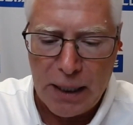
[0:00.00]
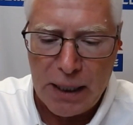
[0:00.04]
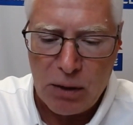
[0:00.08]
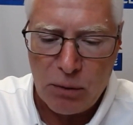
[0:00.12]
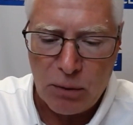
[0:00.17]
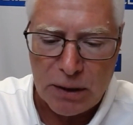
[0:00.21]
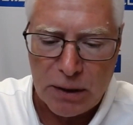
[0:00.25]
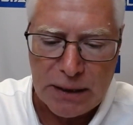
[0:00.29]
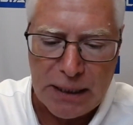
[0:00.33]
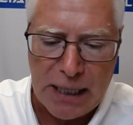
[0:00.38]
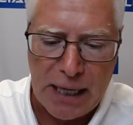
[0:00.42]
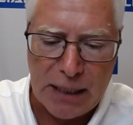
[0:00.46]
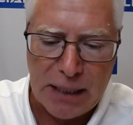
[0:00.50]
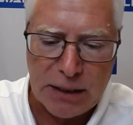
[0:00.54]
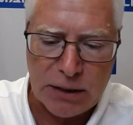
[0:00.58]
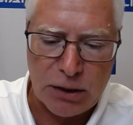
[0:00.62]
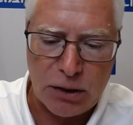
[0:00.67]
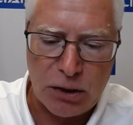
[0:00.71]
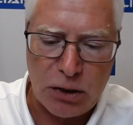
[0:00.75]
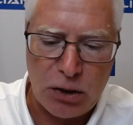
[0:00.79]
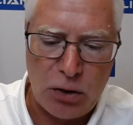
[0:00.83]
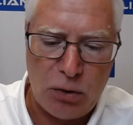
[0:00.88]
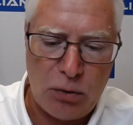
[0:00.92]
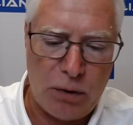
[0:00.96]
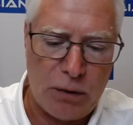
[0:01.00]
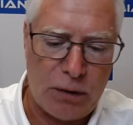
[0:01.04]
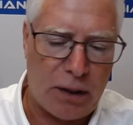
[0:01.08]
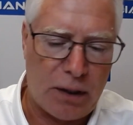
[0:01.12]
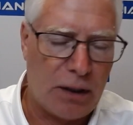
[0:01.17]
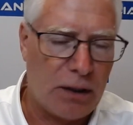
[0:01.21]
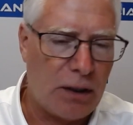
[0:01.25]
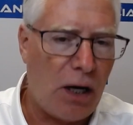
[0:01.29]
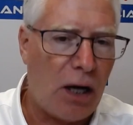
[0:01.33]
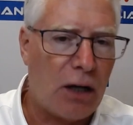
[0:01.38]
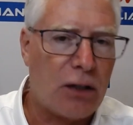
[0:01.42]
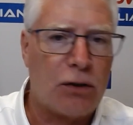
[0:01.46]
which has to do with
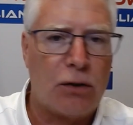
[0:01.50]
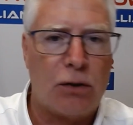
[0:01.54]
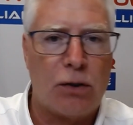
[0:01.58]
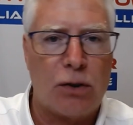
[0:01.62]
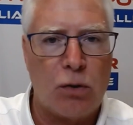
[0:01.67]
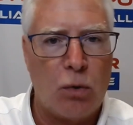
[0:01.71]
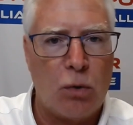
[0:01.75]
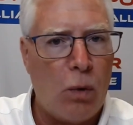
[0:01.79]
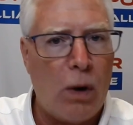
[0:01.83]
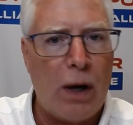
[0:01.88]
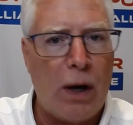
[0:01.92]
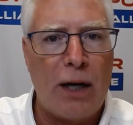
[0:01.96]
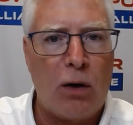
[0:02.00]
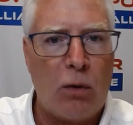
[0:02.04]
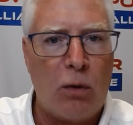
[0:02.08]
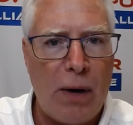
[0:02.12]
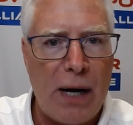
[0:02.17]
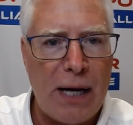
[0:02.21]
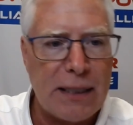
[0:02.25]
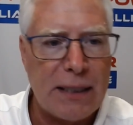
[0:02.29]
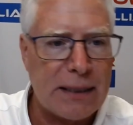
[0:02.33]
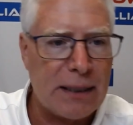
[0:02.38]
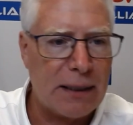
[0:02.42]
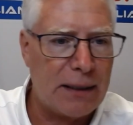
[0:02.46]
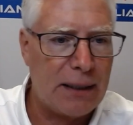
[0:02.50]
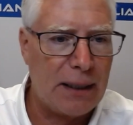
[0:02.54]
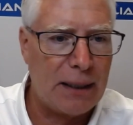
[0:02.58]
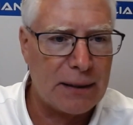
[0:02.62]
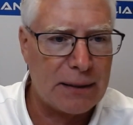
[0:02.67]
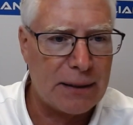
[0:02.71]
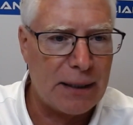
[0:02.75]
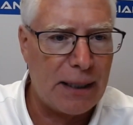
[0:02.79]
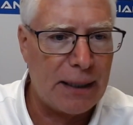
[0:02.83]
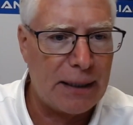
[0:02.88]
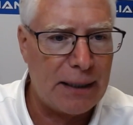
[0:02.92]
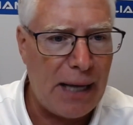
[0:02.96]
conductors and wireways and things
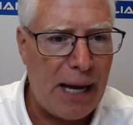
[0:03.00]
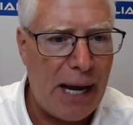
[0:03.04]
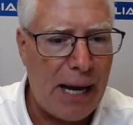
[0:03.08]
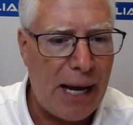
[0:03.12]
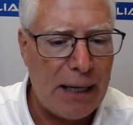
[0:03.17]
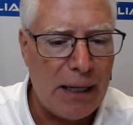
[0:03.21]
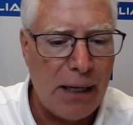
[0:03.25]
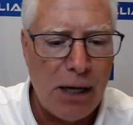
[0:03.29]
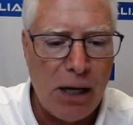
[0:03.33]
like that.